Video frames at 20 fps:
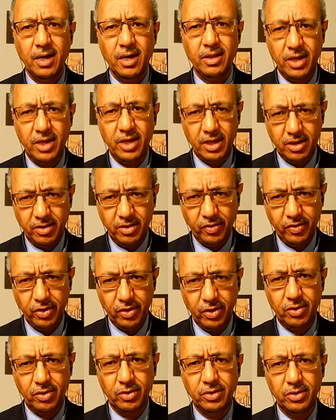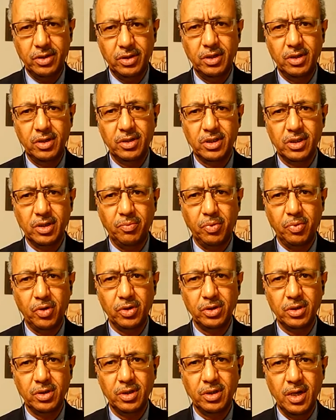Thank you for your continued
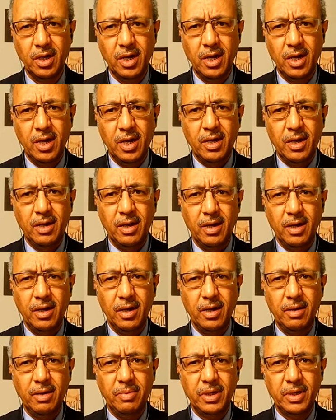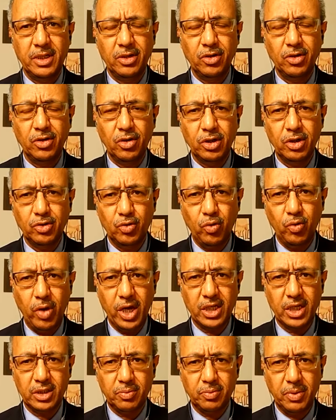support. But in order to
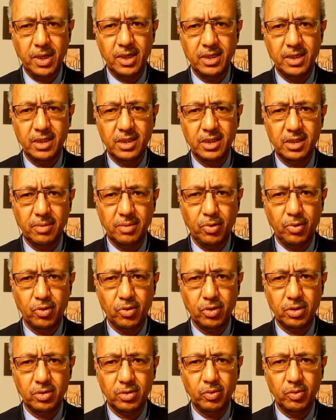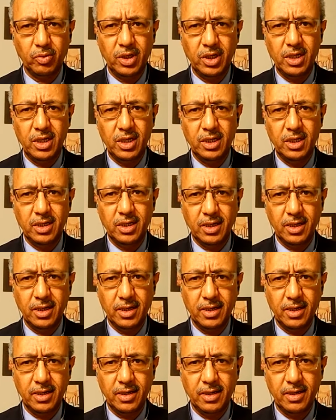expand this support, we need
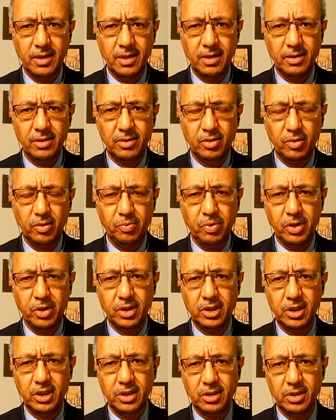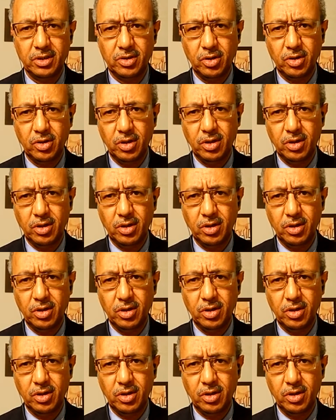to purchase